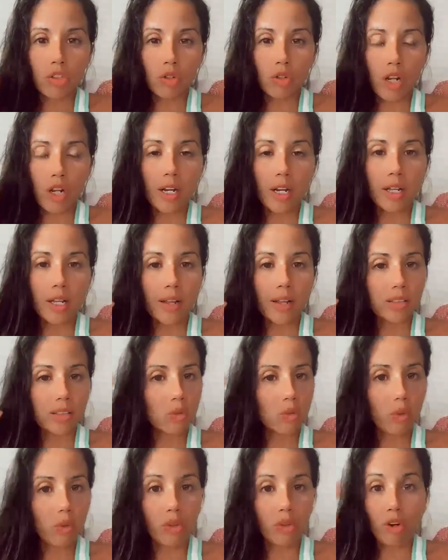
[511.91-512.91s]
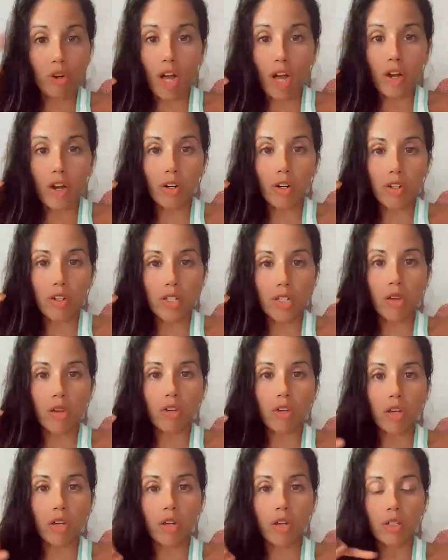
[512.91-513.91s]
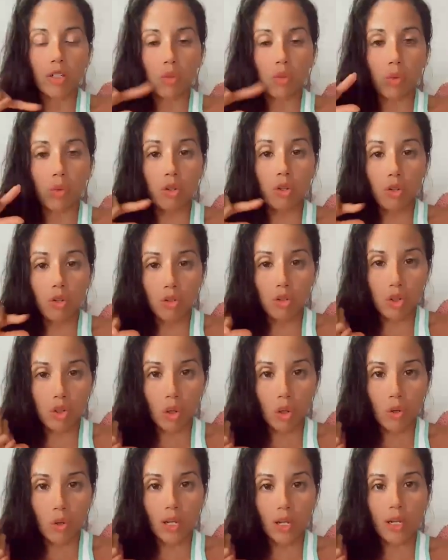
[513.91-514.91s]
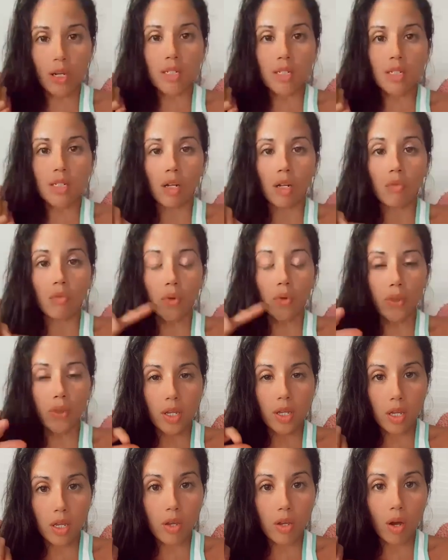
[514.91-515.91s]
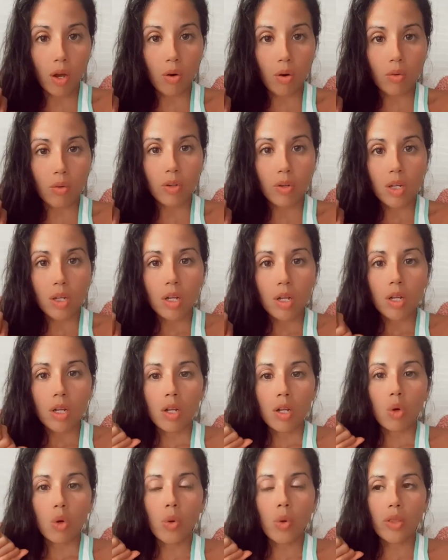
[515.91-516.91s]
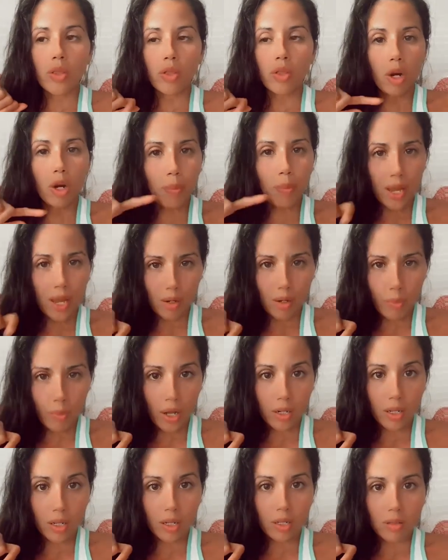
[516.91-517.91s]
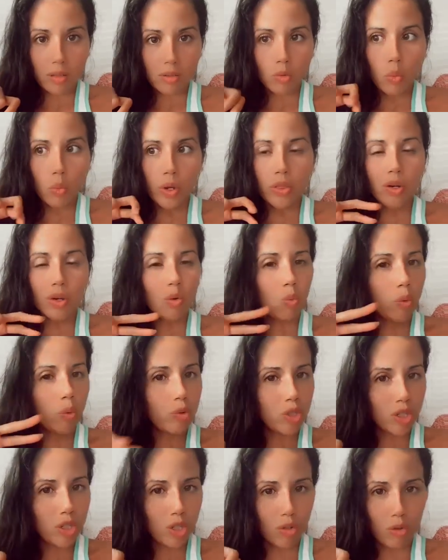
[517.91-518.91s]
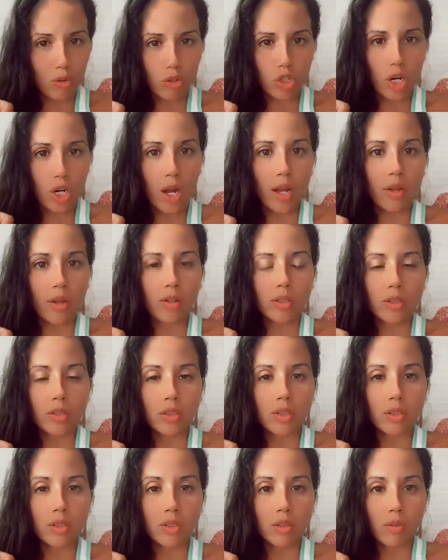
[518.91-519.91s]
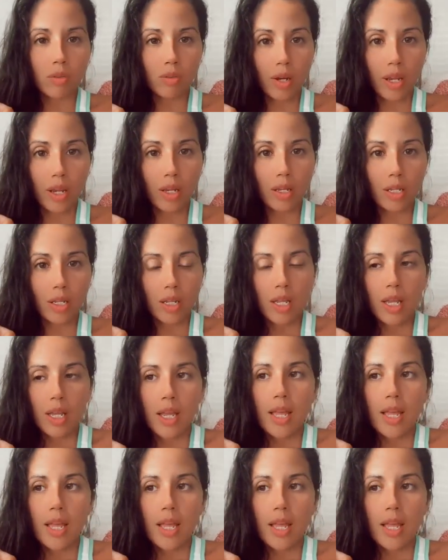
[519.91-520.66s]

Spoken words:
You're not connected with your higher self. You're connected with your lowercase self, with the ego, with our pain body, with our wounded inner child, right?